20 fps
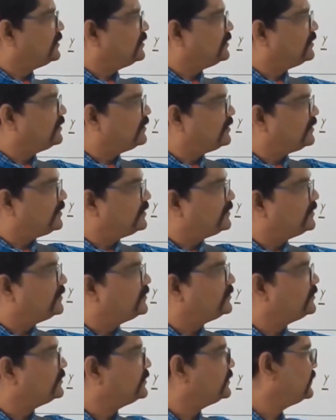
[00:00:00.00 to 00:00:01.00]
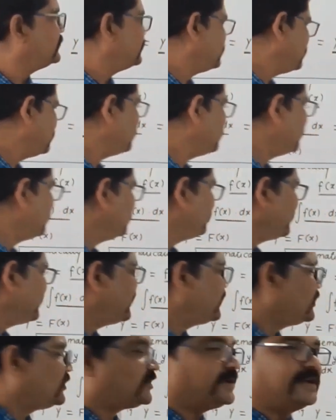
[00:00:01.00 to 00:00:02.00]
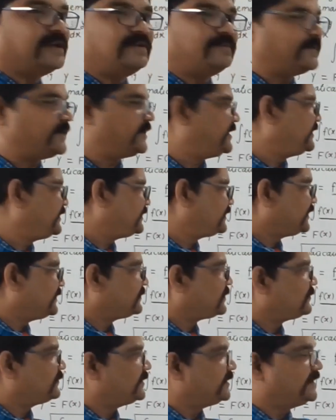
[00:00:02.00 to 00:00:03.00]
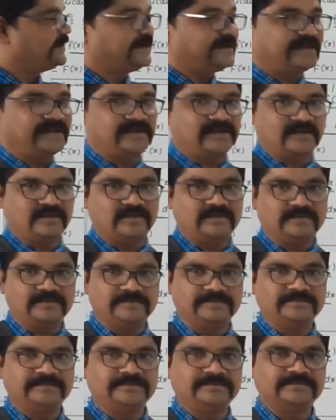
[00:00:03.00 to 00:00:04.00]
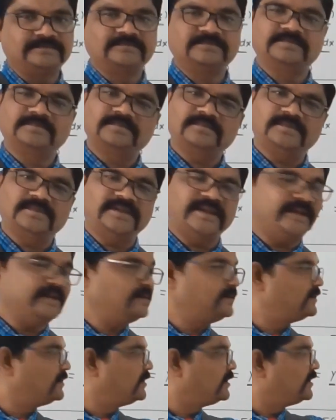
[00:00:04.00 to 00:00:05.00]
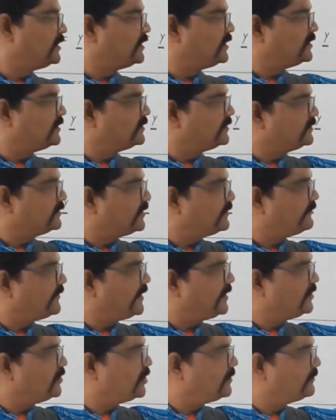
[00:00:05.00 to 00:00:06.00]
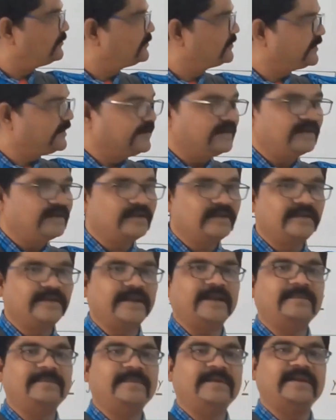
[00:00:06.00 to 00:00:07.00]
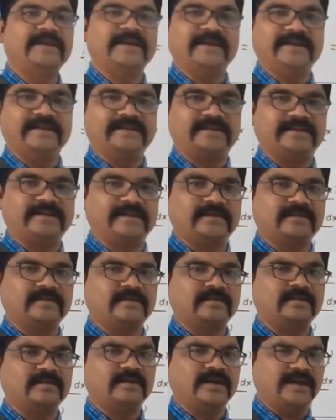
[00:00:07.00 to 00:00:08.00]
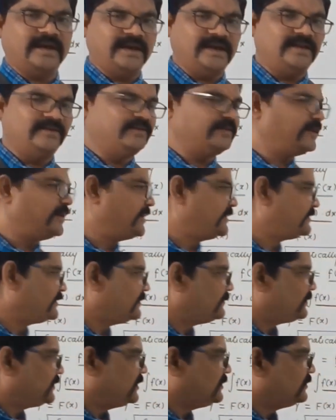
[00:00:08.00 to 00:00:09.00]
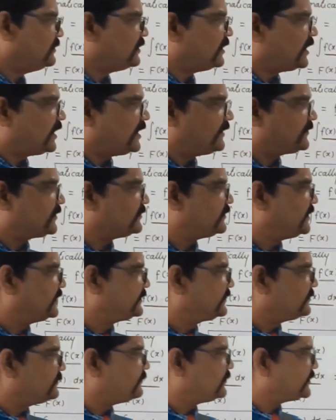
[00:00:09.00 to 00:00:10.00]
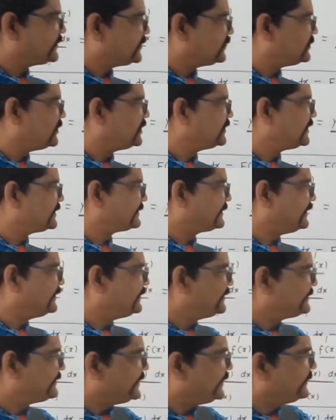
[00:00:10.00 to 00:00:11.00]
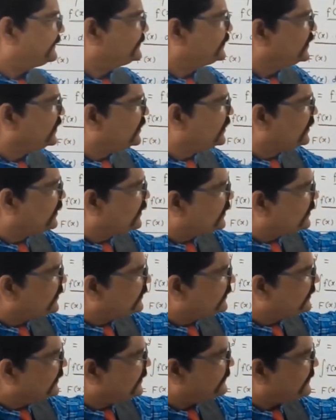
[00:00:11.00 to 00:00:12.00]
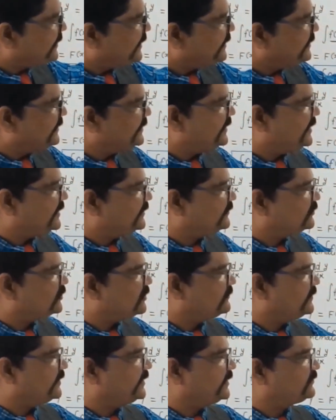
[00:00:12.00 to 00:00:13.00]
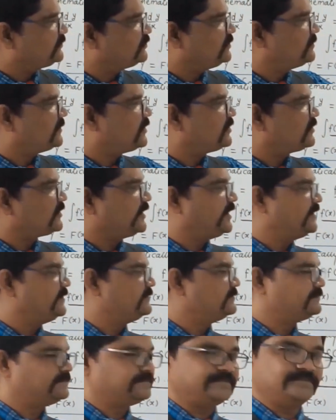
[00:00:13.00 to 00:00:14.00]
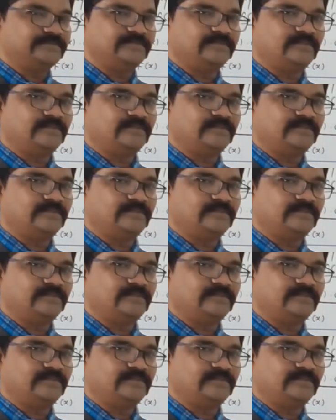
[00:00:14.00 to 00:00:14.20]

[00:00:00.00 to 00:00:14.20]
uh, indefinite or infinite type of integral. Then the value of C can be anything. I'll give you an example afterwards. First of all, just understand dy dx of x to the power n,